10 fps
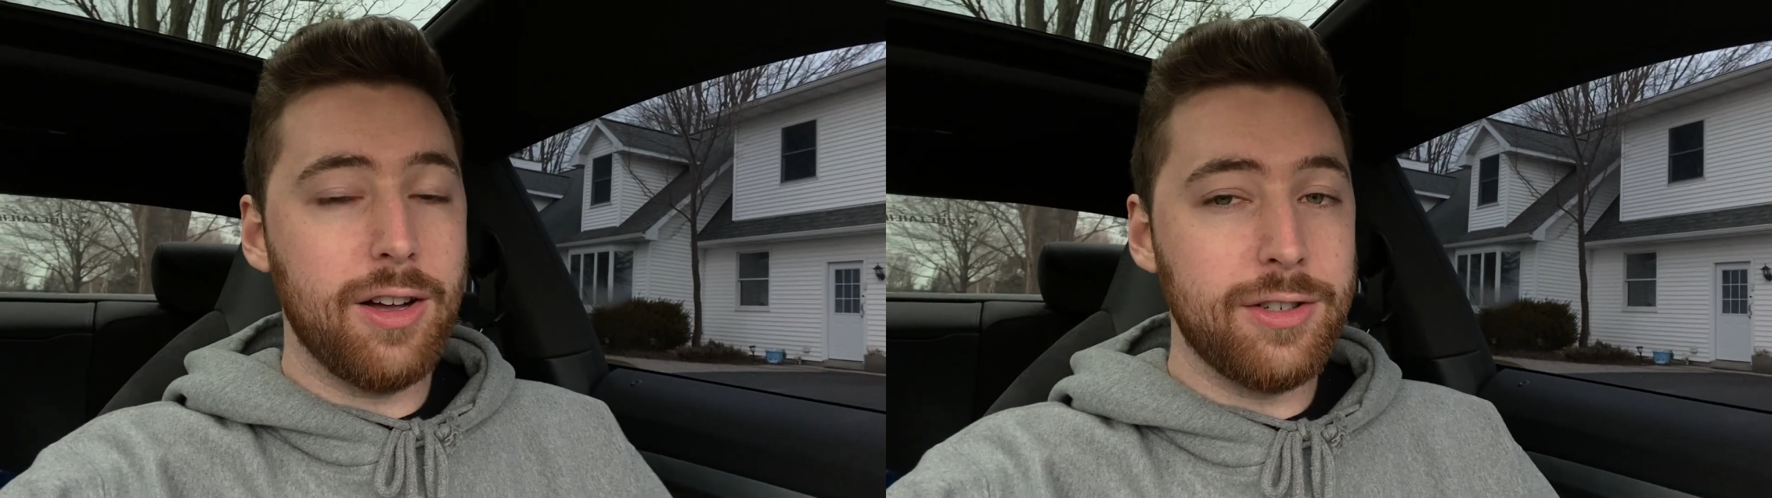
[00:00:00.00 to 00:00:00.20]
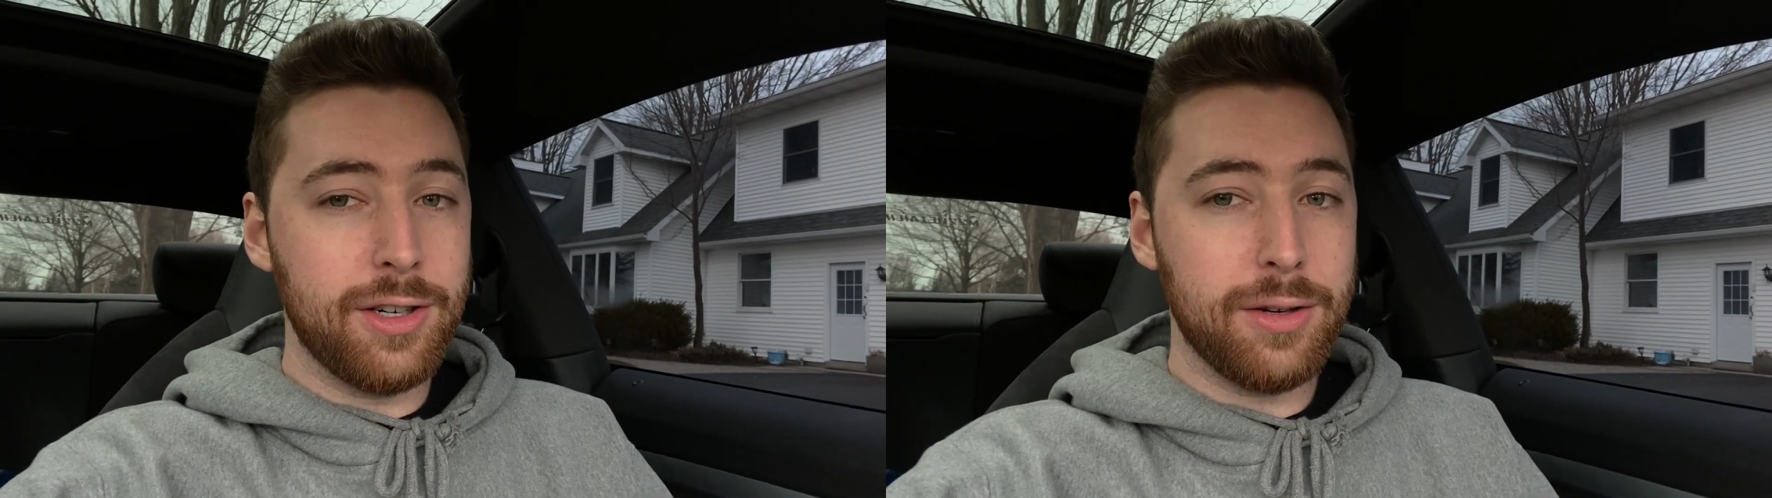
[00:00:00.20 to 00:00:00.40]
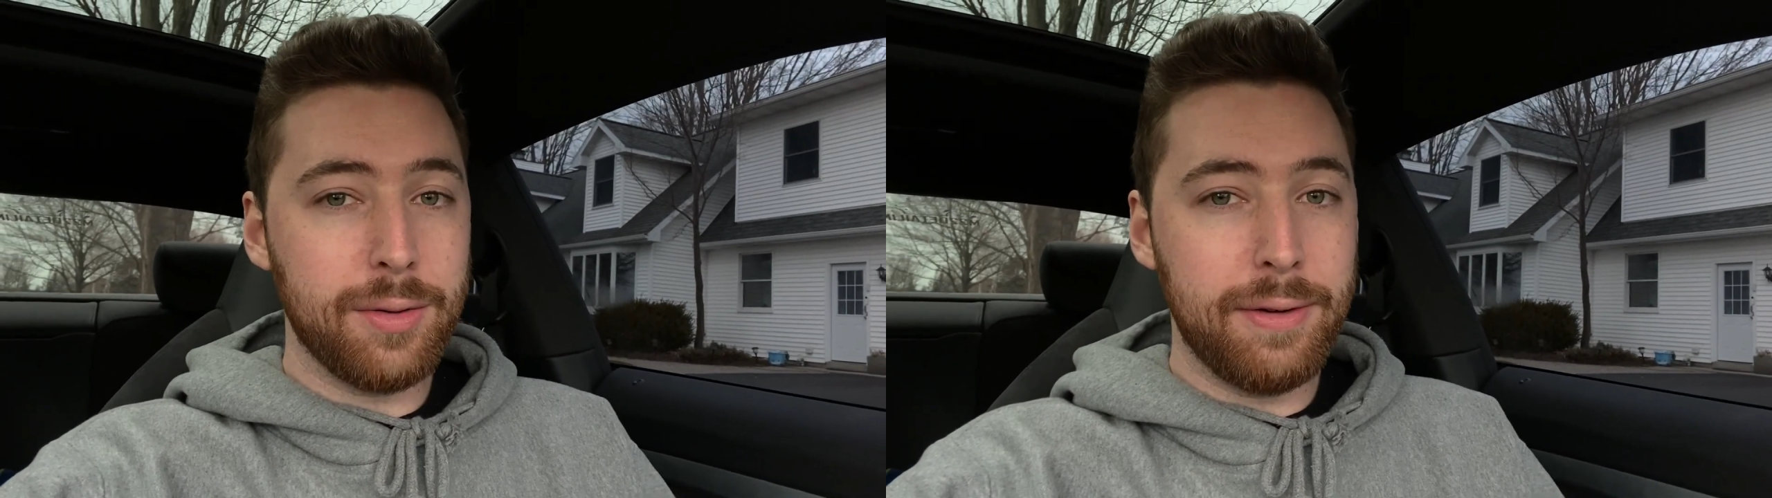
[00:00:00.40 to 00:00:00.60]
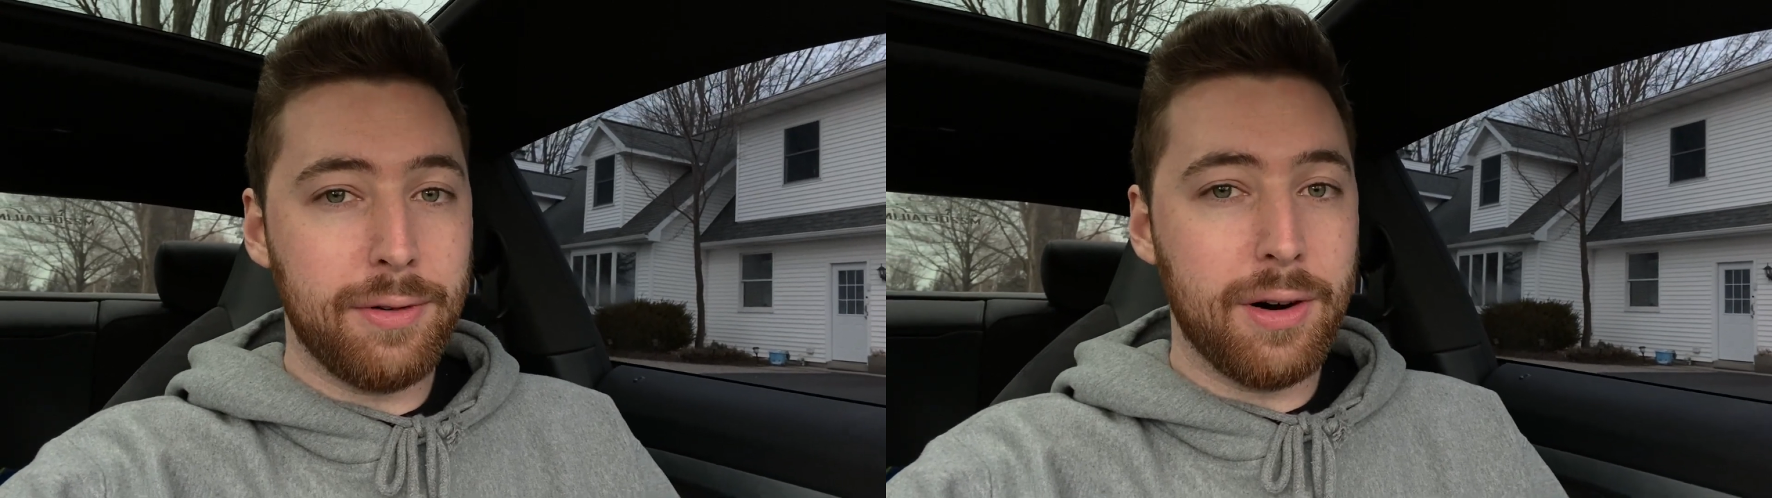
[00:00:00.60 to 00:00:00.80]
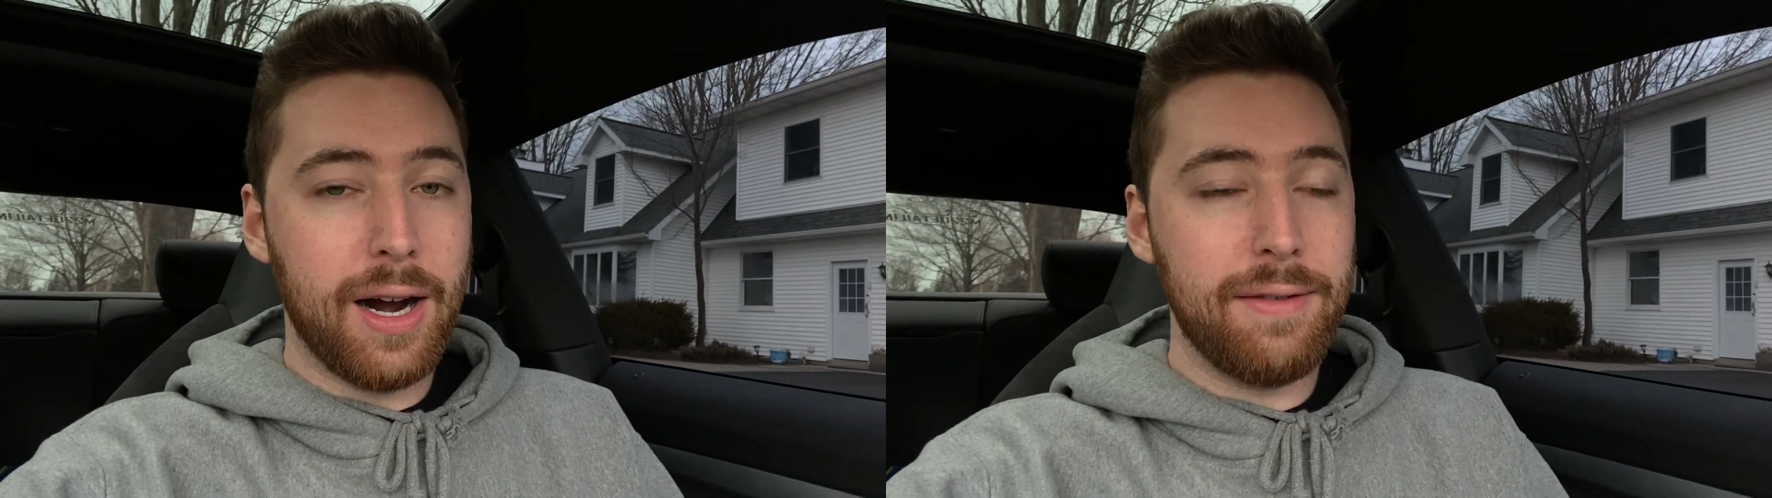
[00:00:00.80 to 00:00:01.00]

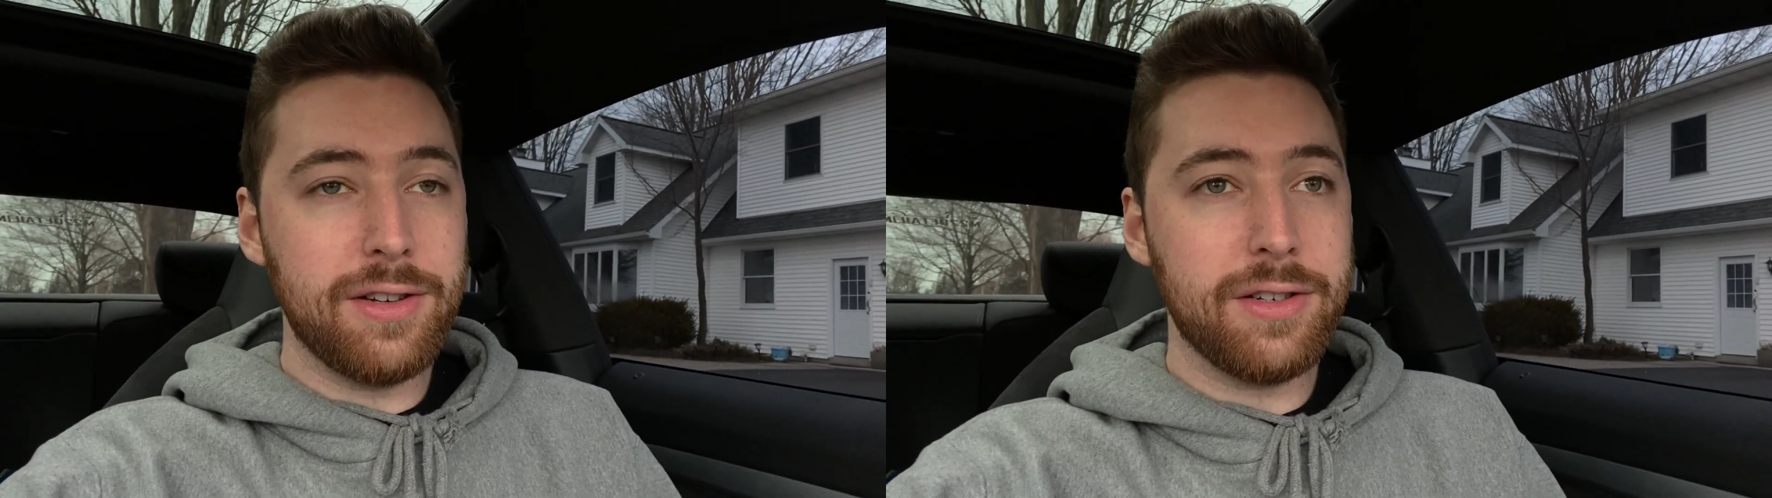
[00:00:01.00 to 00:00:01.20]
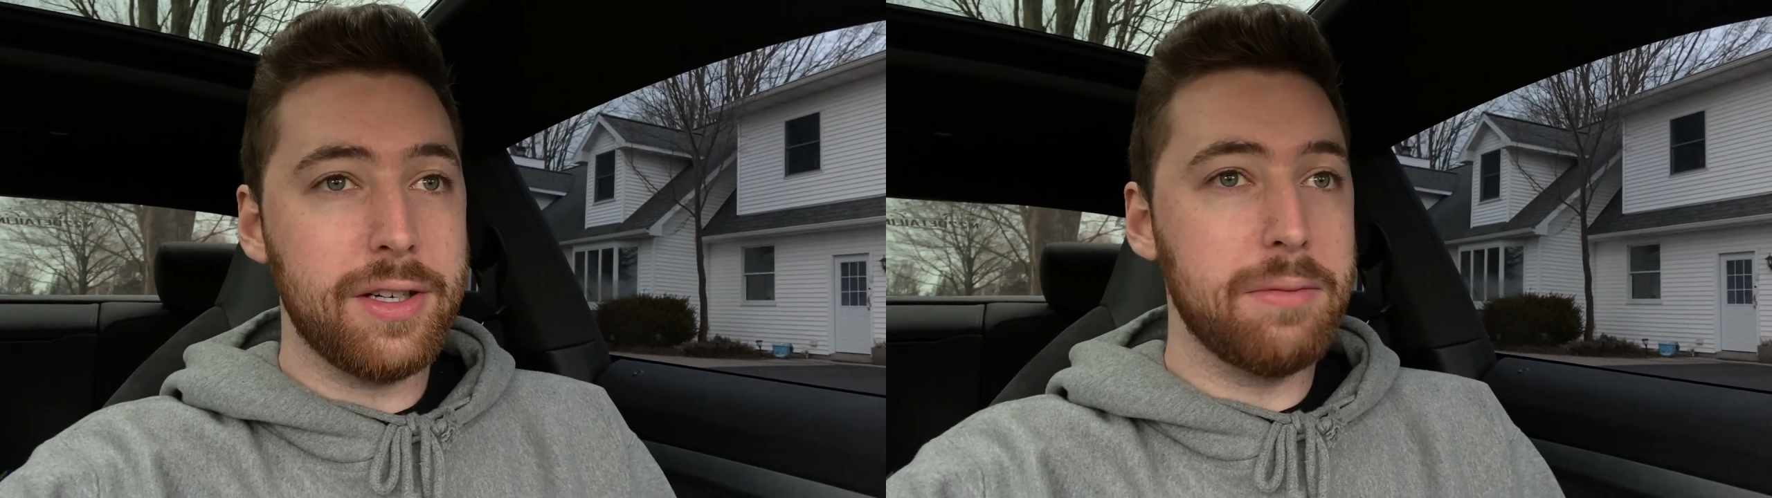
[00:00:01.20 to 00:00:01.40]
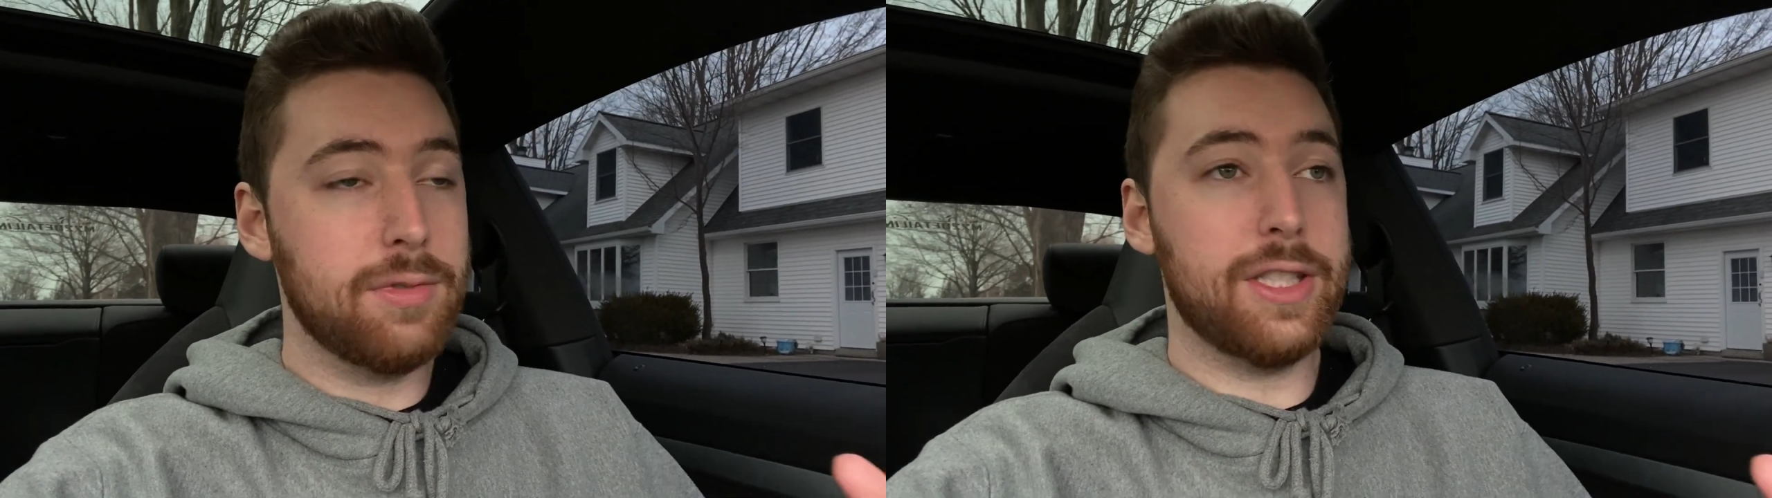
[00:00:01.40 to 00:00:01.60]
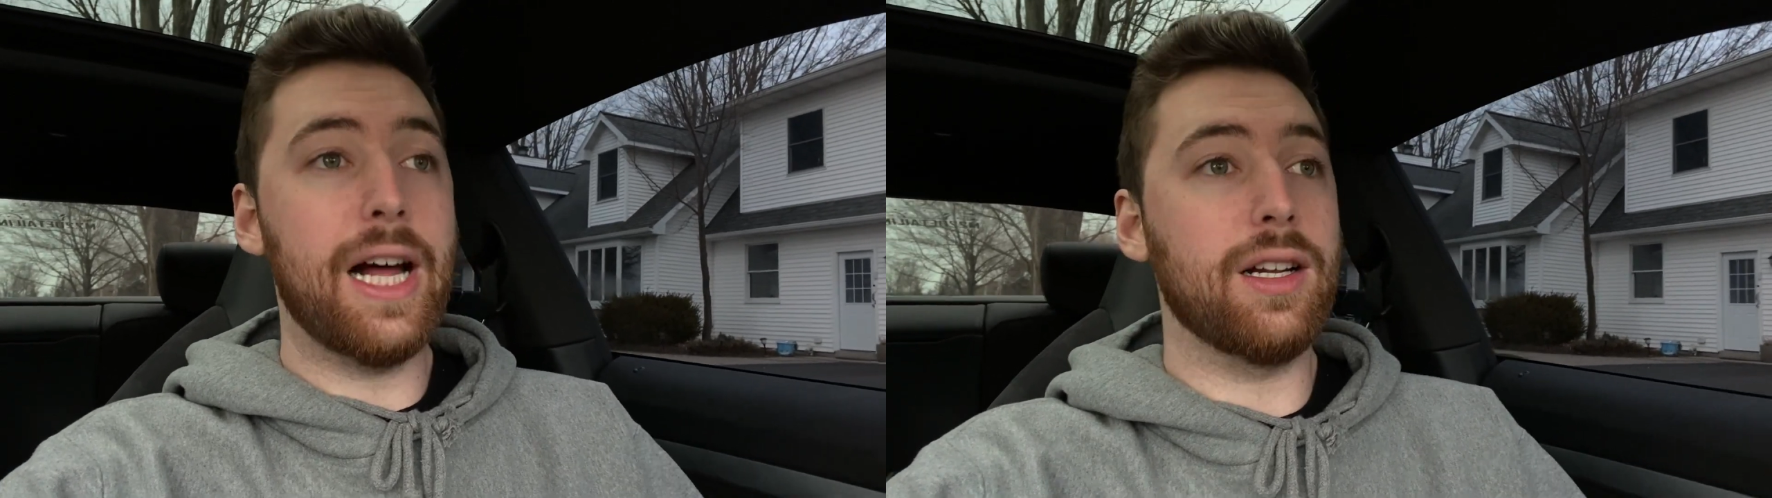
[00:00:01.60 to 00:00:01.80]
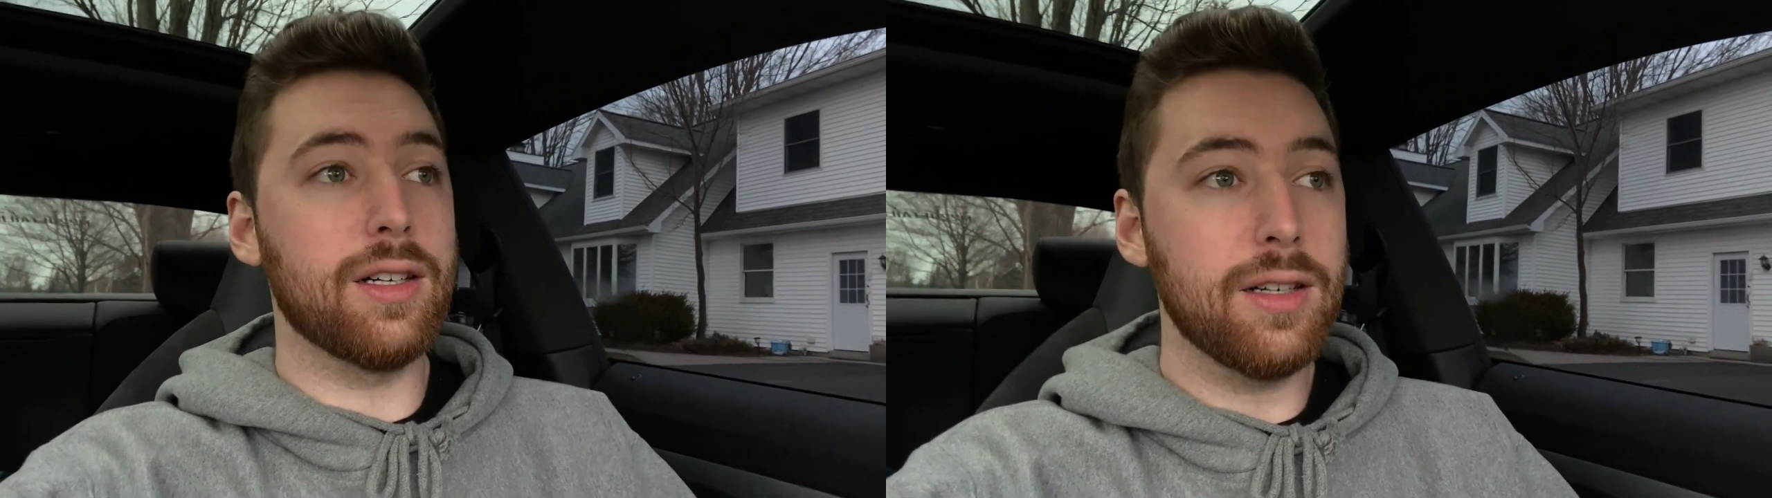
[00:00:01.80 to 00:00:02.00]
034 obviously
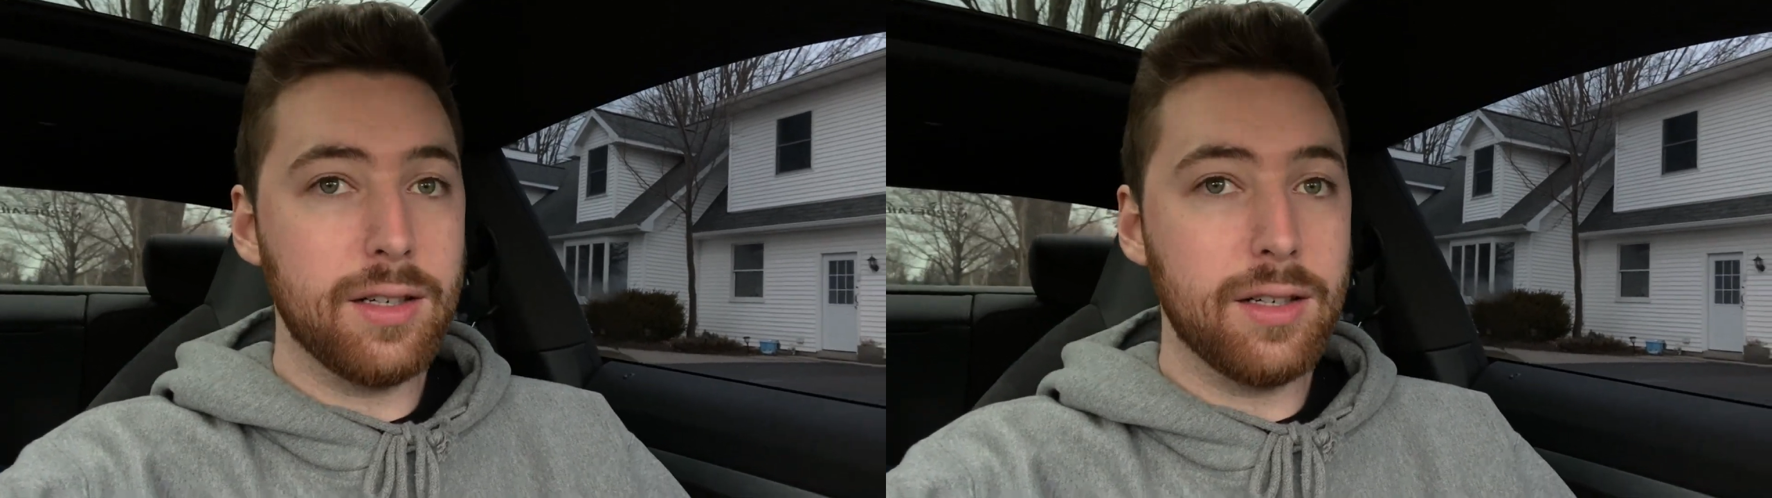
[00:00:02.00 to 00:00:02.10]
stellar.